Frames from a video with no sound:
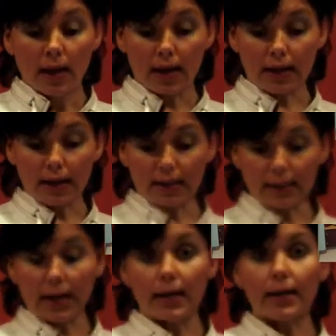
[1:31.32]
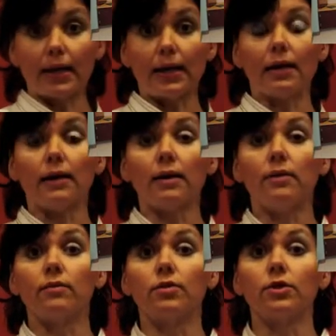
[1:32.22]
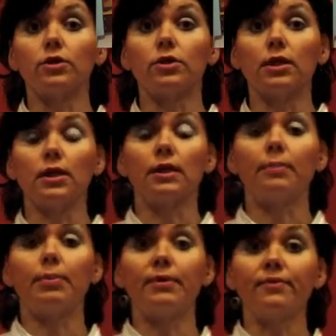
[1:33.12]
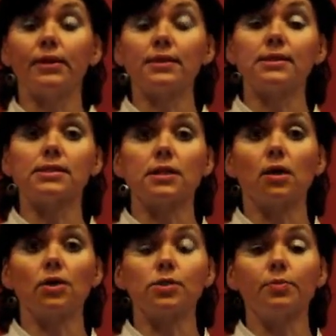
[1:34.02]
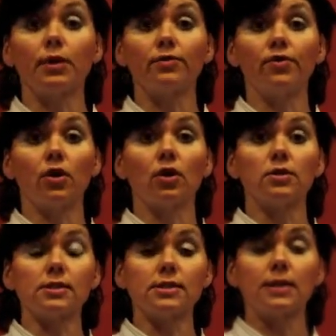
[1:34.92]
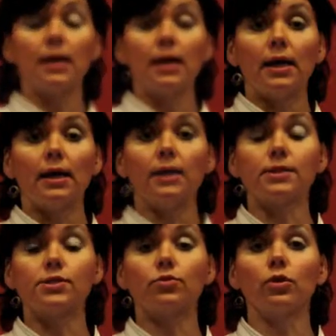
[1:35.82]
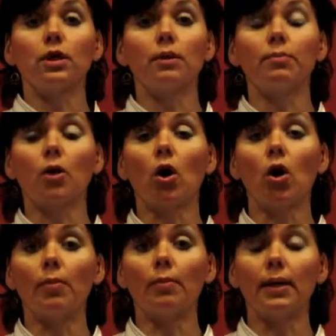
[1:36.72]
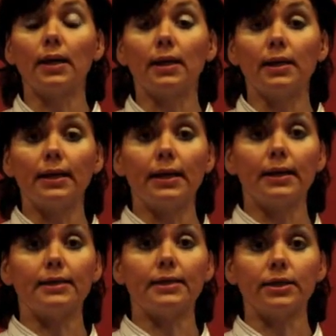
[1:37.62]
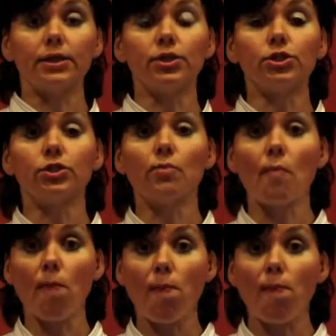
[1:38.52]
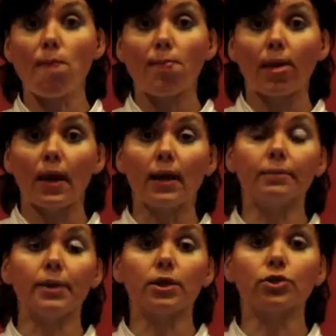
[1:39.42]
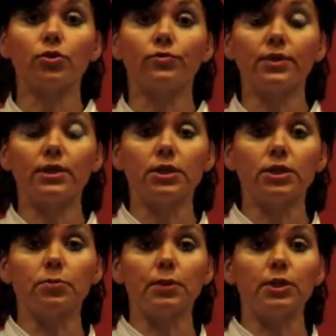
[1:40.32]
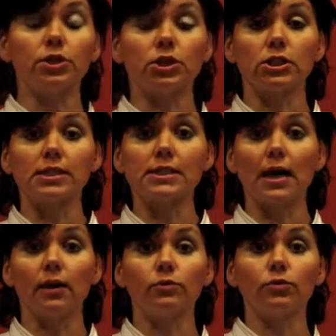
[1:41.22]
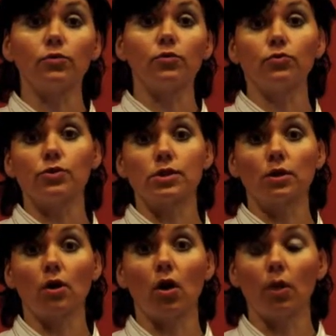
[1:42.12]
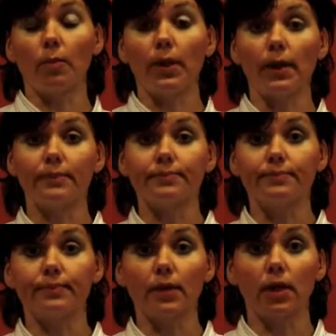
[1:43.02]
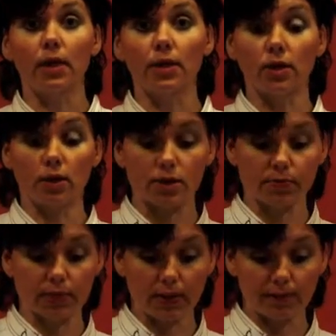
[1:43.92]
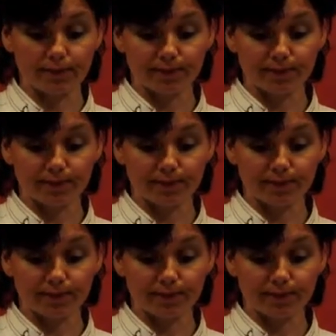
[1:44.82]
Another area what prevents hospital falls is to keep call bell at reach and make sure we teach patients how to use the call bell in the hospital.